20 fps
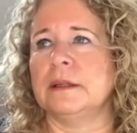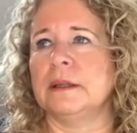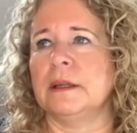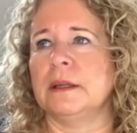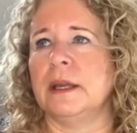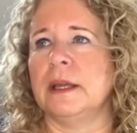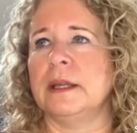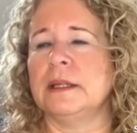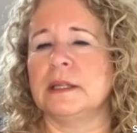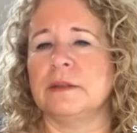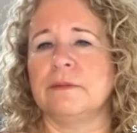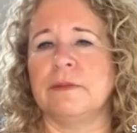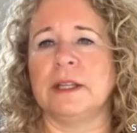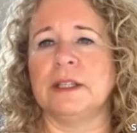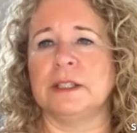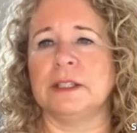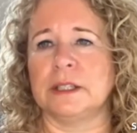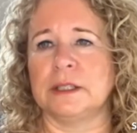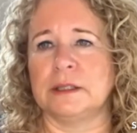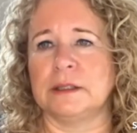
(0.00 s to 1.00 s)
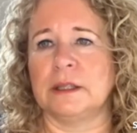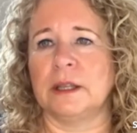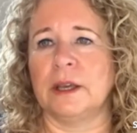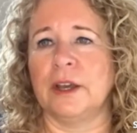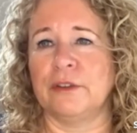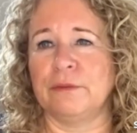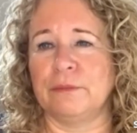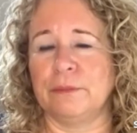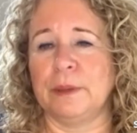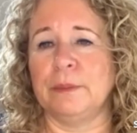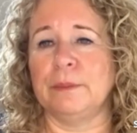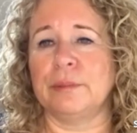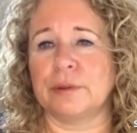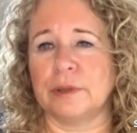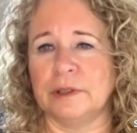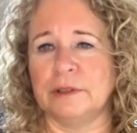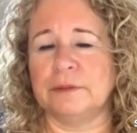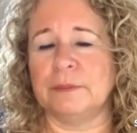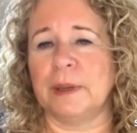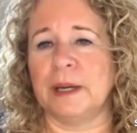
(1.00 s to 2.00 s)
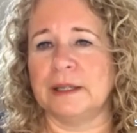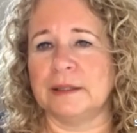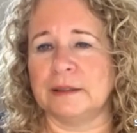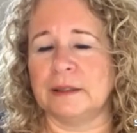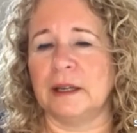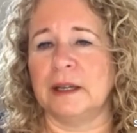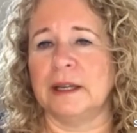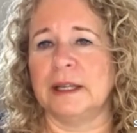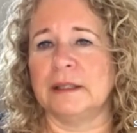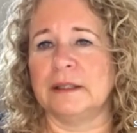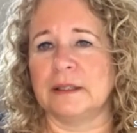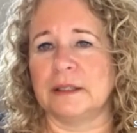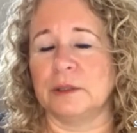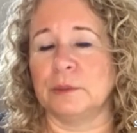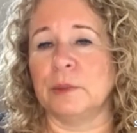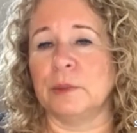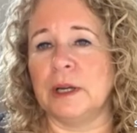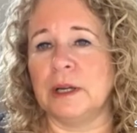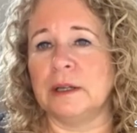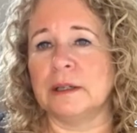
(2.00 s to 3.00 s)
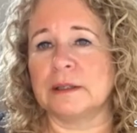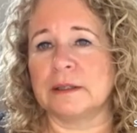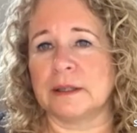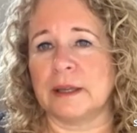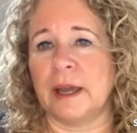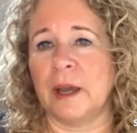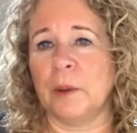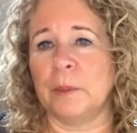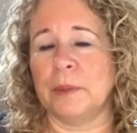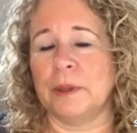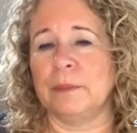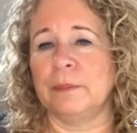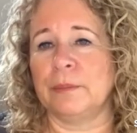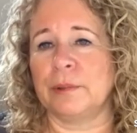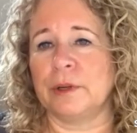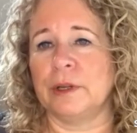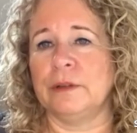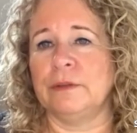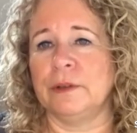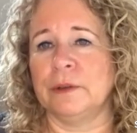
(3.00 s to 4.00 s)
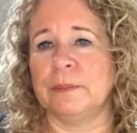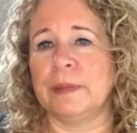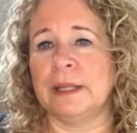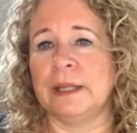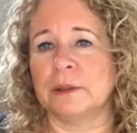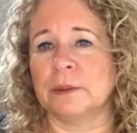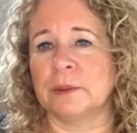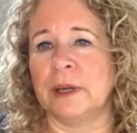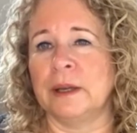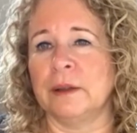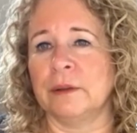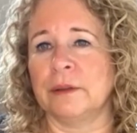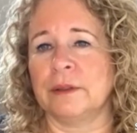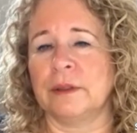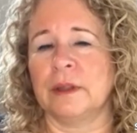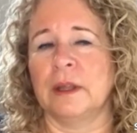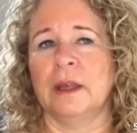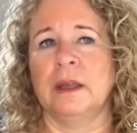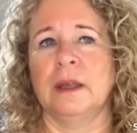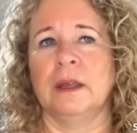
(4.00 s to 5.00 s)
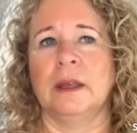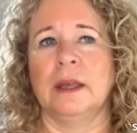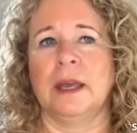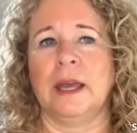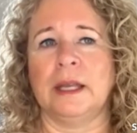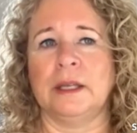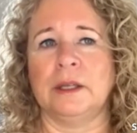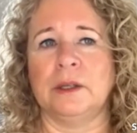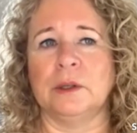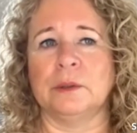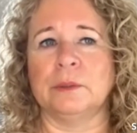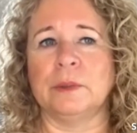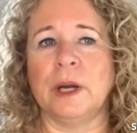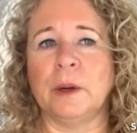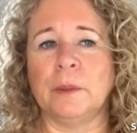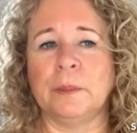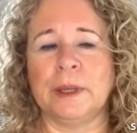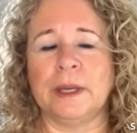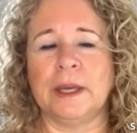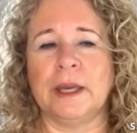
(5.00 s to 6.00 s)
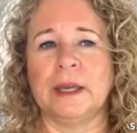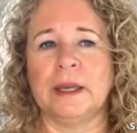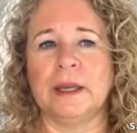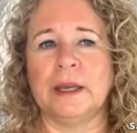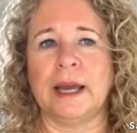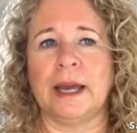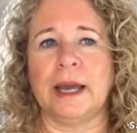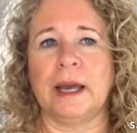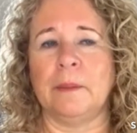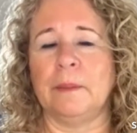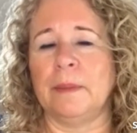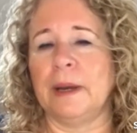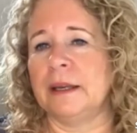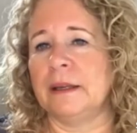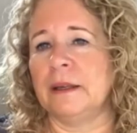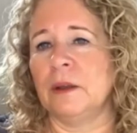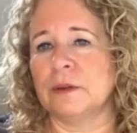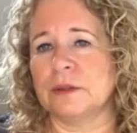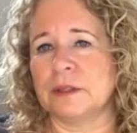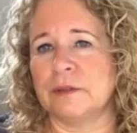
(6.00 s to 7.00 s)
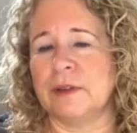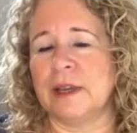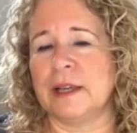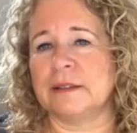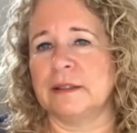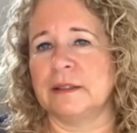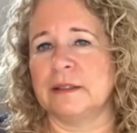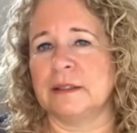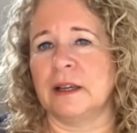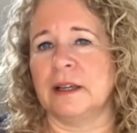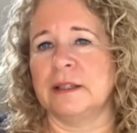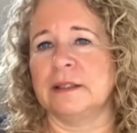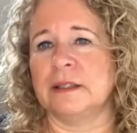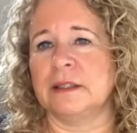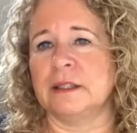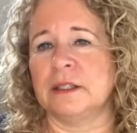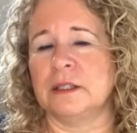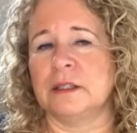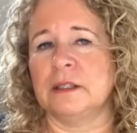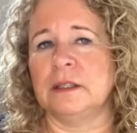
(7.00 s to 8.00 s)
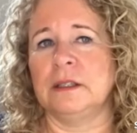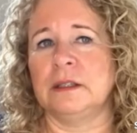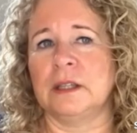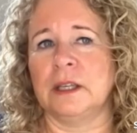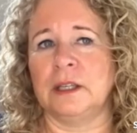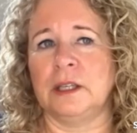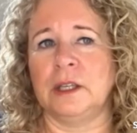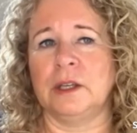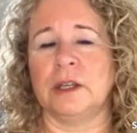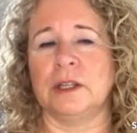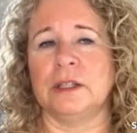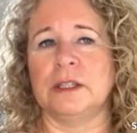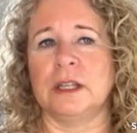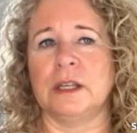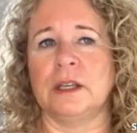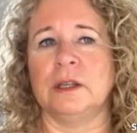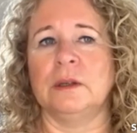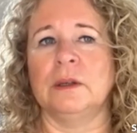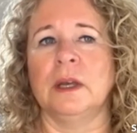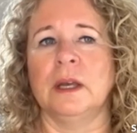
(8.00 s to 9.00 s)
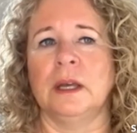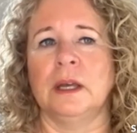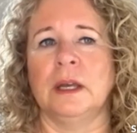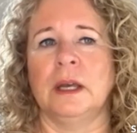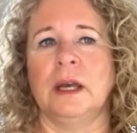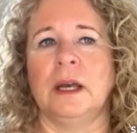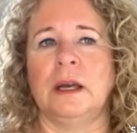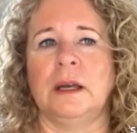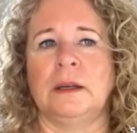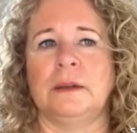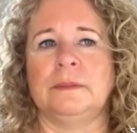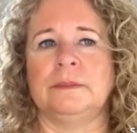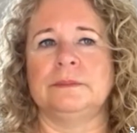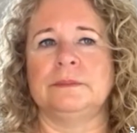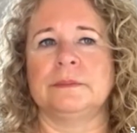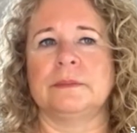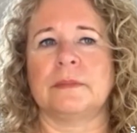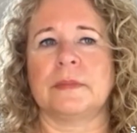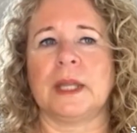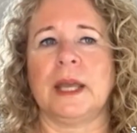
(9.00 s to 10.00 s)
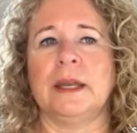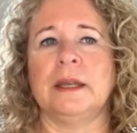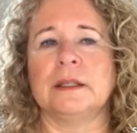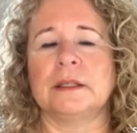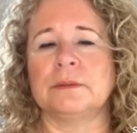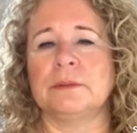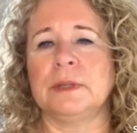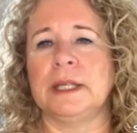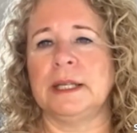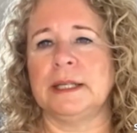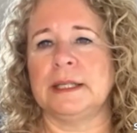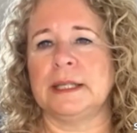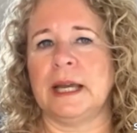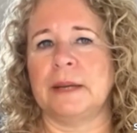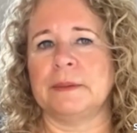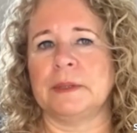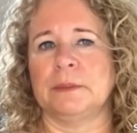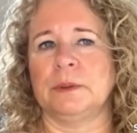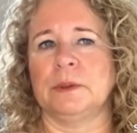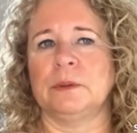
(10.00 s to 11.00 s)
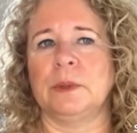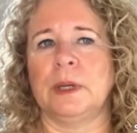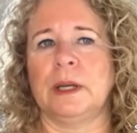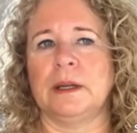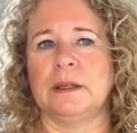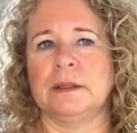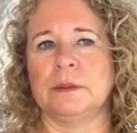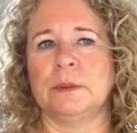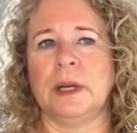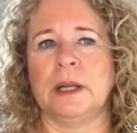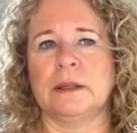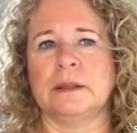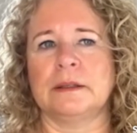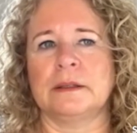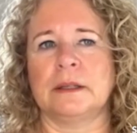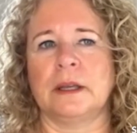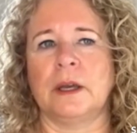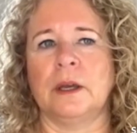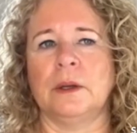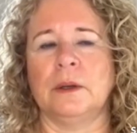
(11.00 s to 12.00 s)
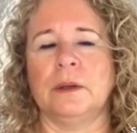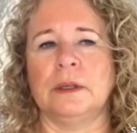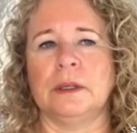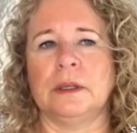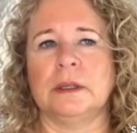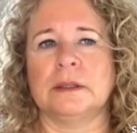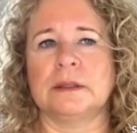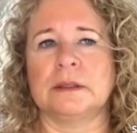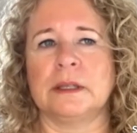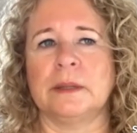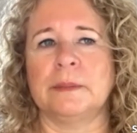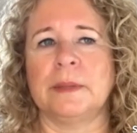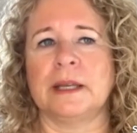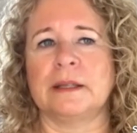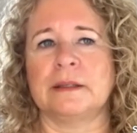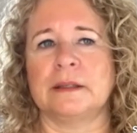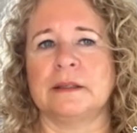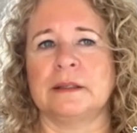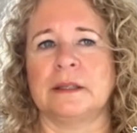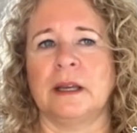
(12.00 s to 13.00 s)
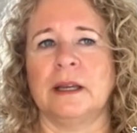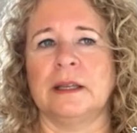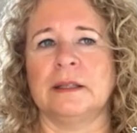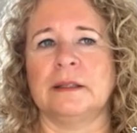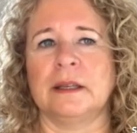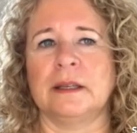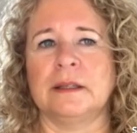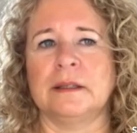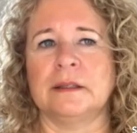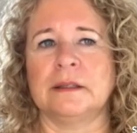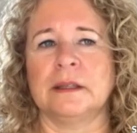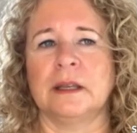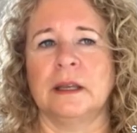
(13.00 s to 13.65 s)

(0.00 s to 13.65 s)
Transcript: interventions that have been proved by science to work to help improve your mental health and your well-being, and lots of exercises that you can do. And it's really adaptable as well. So some exercises